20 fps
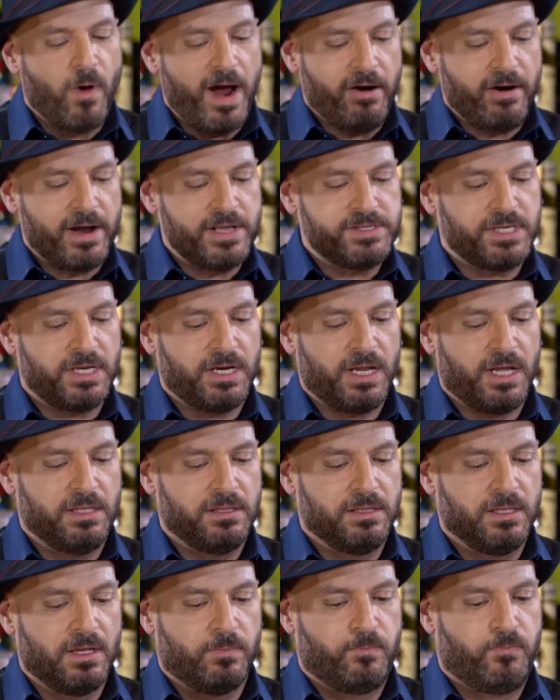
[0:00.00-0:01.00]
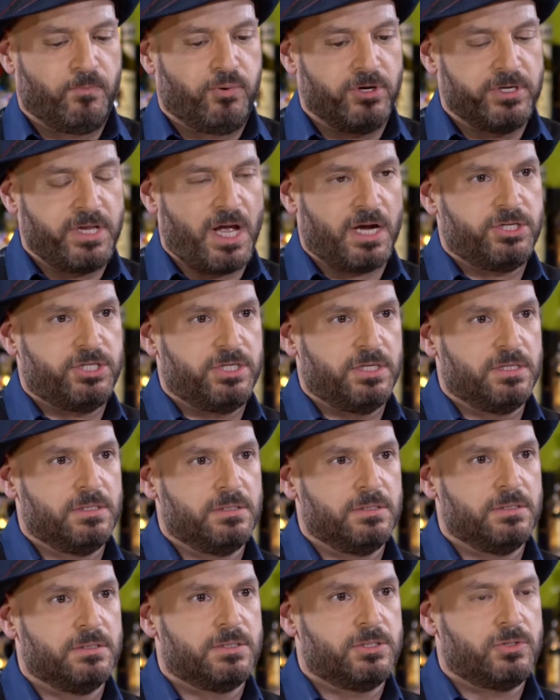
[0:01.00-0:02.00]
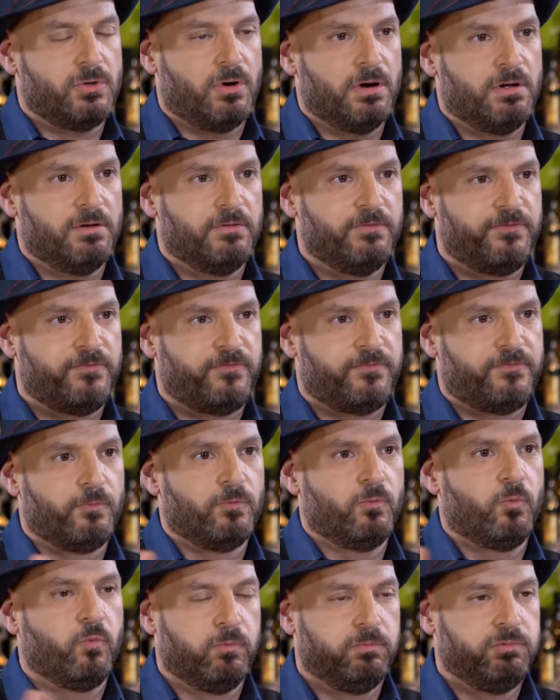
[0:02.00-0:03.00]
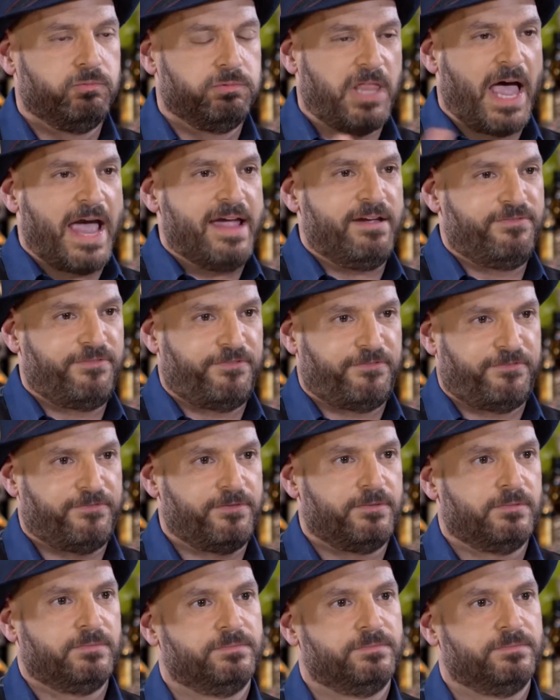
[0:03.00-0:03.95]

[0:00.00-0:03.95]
where is it in the production sort of life?